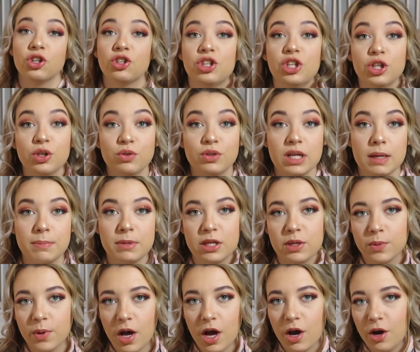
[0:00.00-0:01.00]

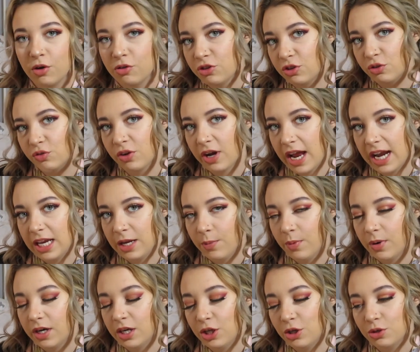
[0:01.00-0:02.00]
2WO, just for
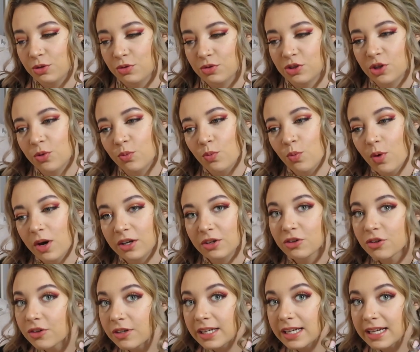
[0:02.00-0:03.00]
anyone who's
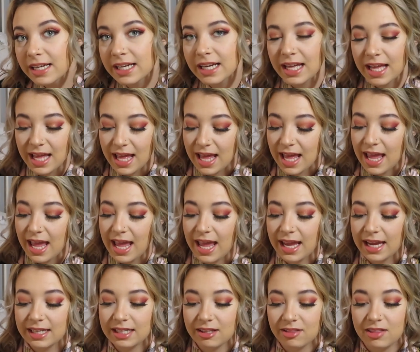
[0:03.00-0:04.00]
wondering.
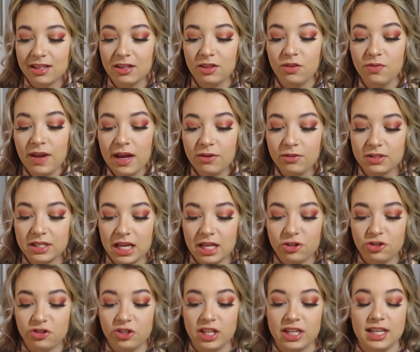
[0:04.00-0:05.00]
And this
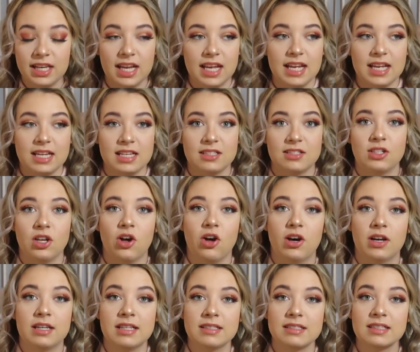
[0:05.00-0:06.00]
foundation is
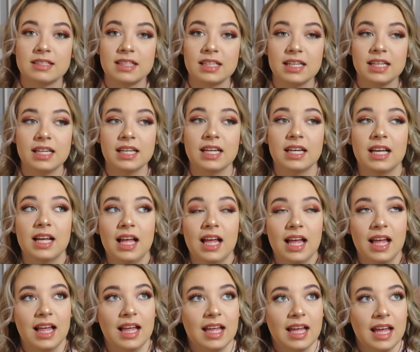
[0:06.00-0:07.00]
honestly,
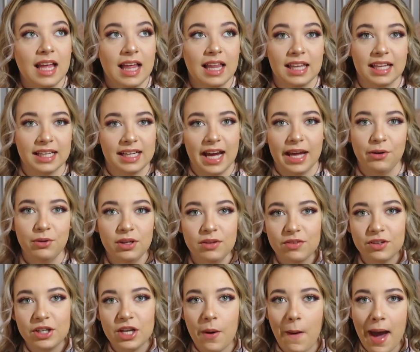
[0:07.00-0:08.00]
like, I don't
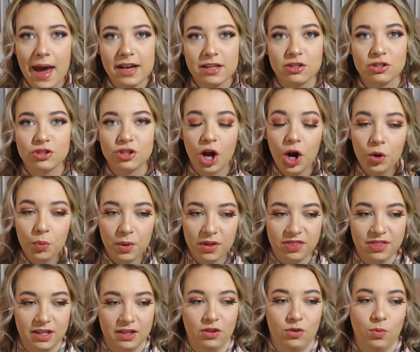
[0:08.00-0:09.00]
even know how to start
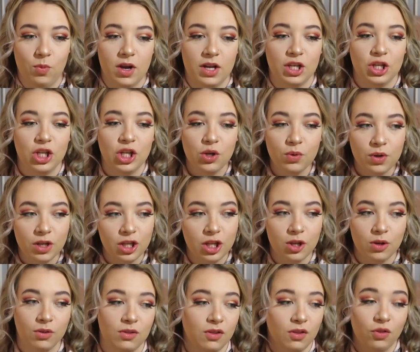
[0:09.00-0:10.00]
with this one. You can
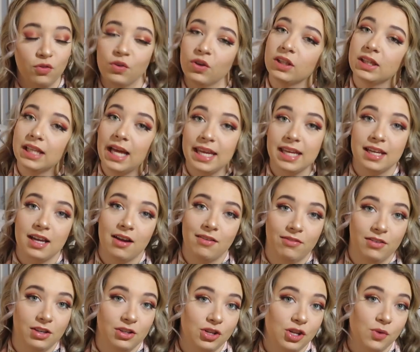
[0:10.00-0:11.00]
use this for light
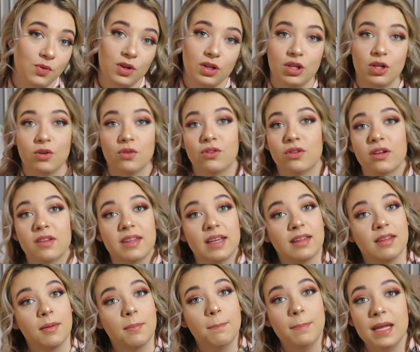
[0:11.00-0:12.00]
coverage. You can use this
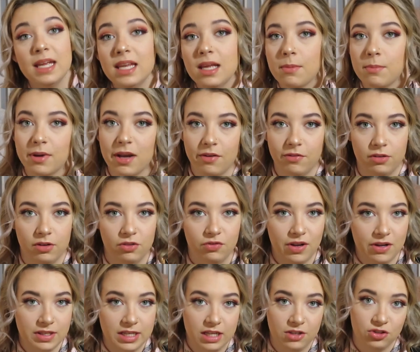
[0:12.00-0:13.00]
as a medium coverage
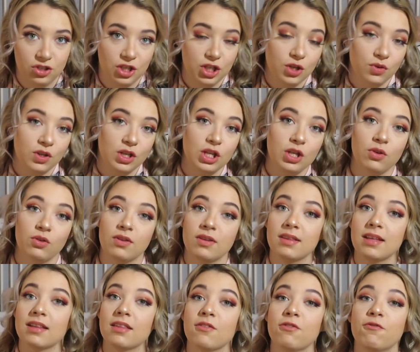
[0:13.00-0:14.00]
foundation. You can use this
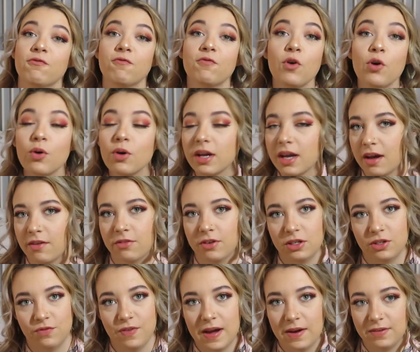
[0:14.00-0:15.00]
as a full
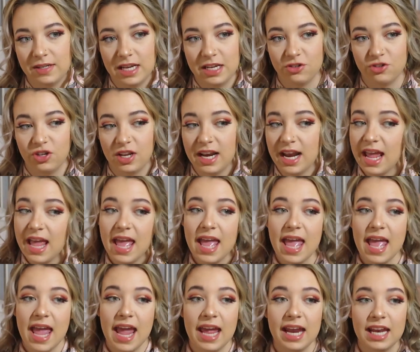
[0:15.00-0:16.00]
coverage foundation.
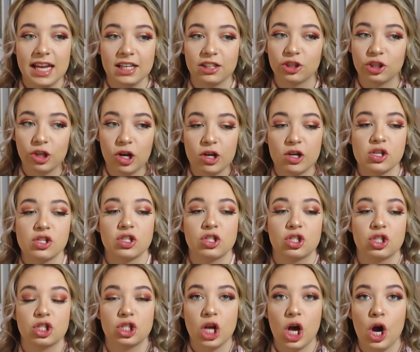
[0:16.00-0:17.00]
And it looks
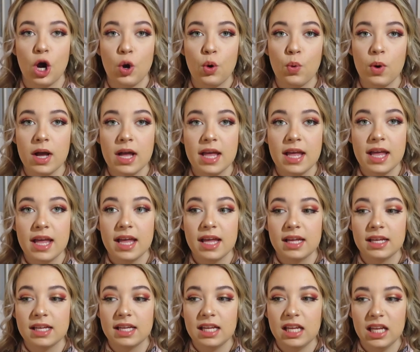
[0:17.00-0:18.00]
so
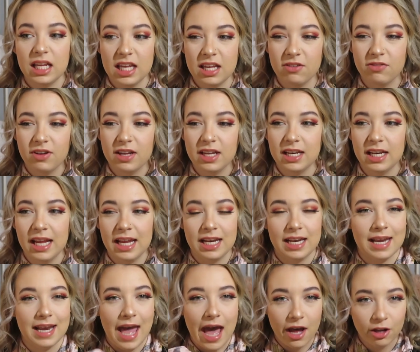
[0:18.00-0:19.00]
even
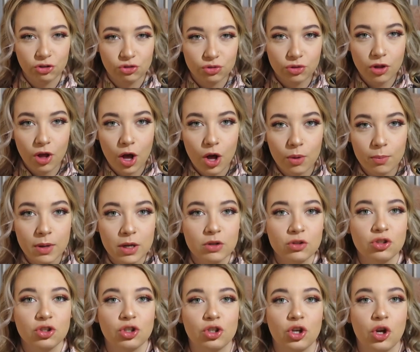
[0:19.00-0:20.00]
and natural
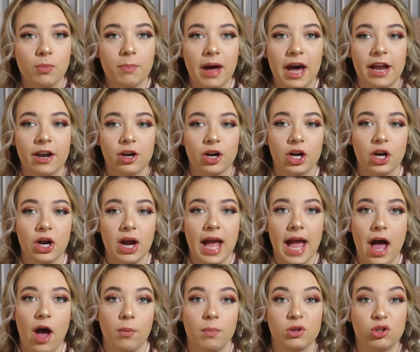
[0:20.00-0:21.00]
almost, no matter
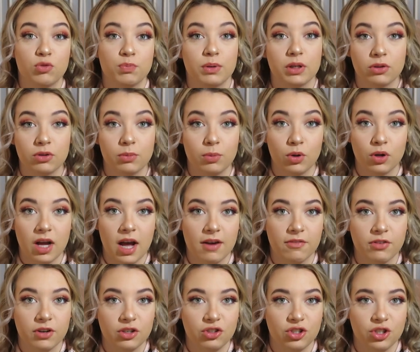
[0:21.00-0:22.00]
how much buildable
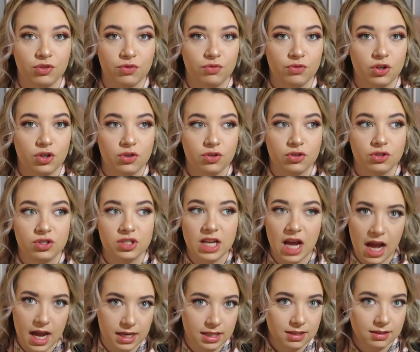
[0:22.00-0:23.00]
coverage you've
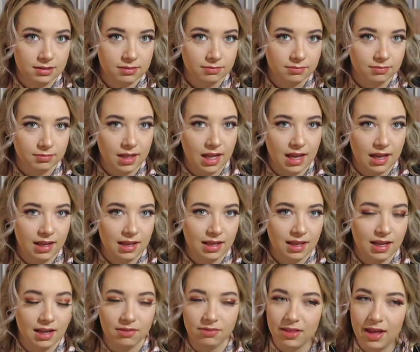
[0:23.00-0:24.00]
done,
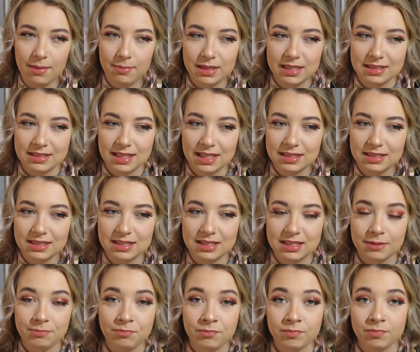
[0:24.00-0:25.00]
if that makes
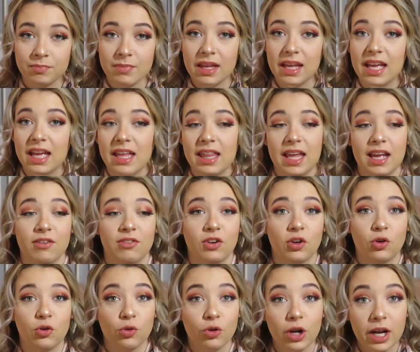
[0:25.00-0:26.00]
sense. They have a
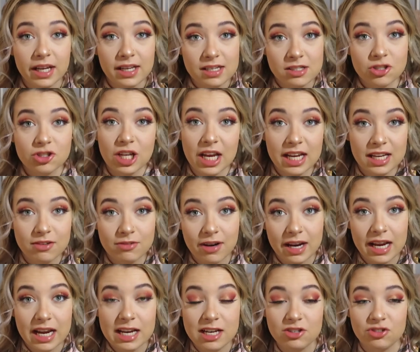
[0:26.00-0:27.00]
great shade
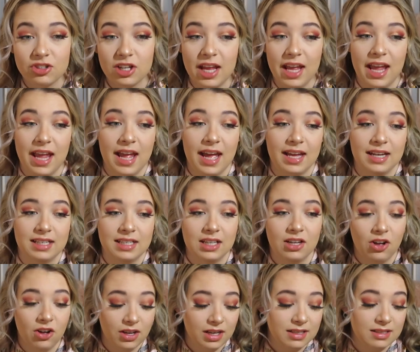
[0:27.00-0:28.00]
range, and
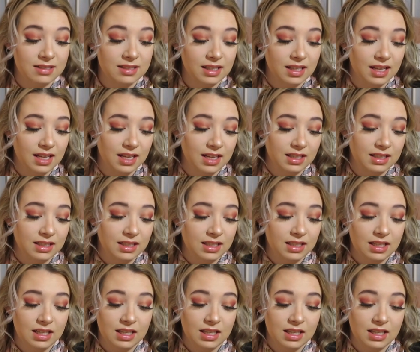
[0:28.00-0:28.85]
honestly,